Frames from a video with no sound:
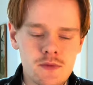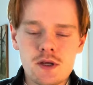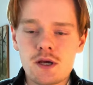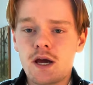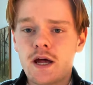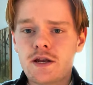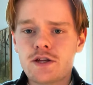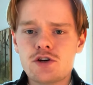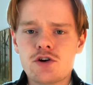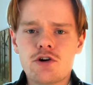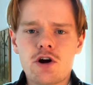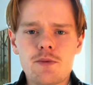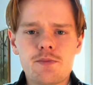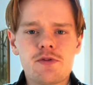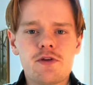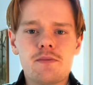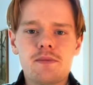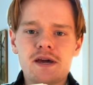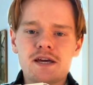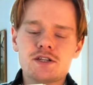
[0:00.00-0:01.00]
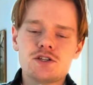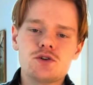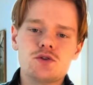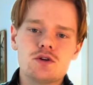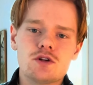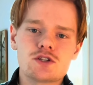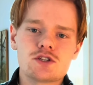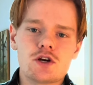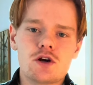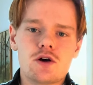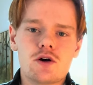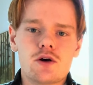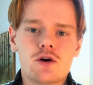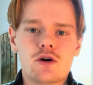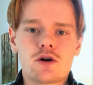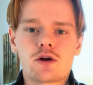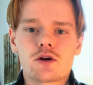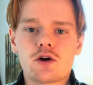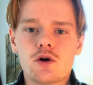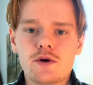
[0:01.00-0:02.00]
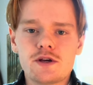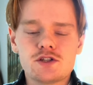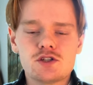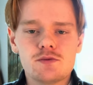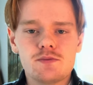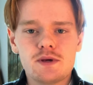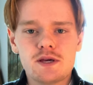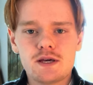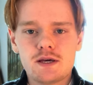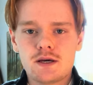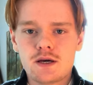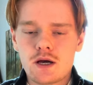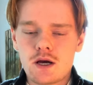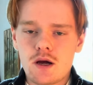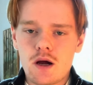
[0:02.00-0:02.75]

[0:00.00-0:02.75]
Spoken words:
In Europe, the main tools are going to be